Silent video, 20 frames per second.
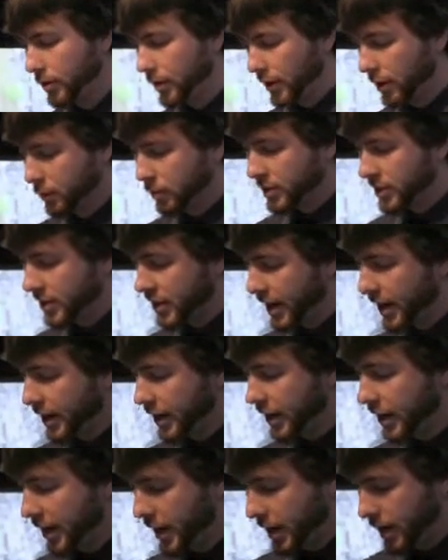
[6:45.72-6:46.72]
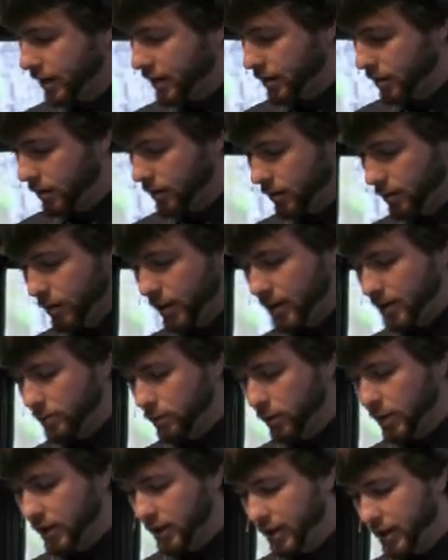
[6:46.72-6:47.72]
that it was set in, and
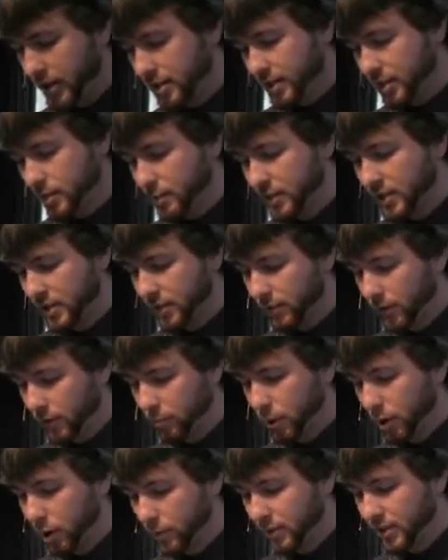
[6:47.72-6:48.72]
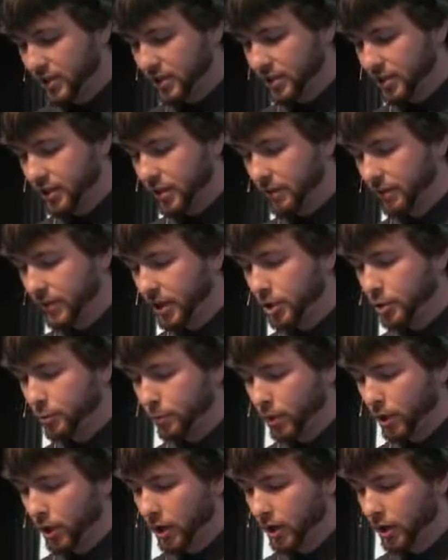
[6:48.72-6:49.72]
as well as the specific purposes of each
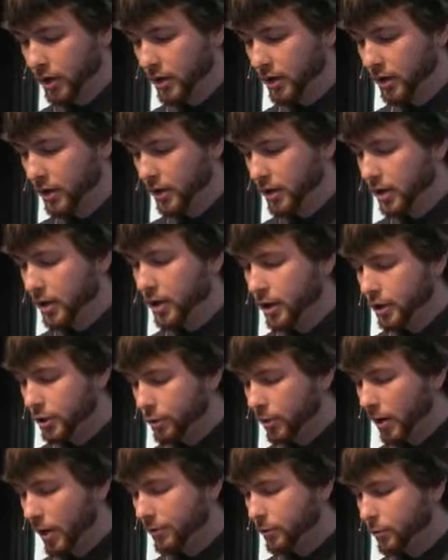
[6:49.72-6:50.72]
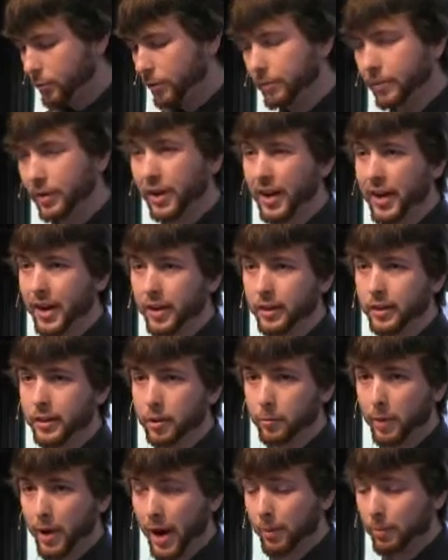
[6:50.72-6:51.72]
book. Too often we forget,
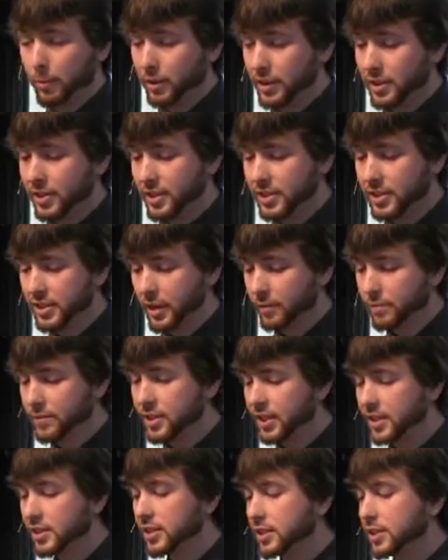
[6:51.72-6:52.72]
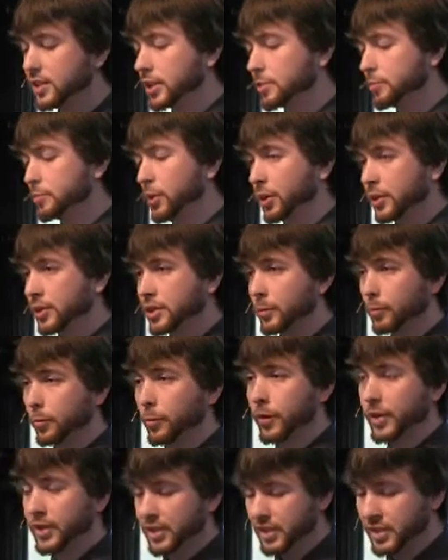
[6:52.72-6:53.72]
the Bible is a set of 66 books that
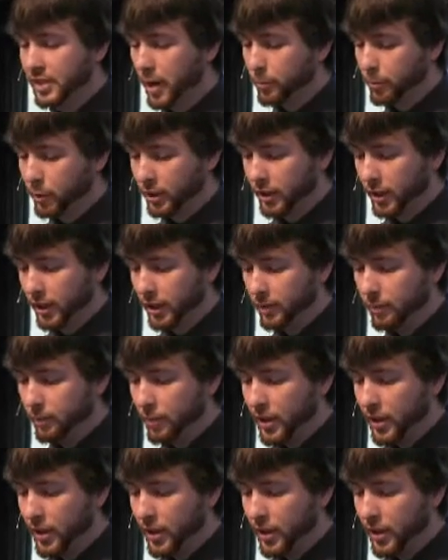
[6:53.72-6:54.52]
were written separately.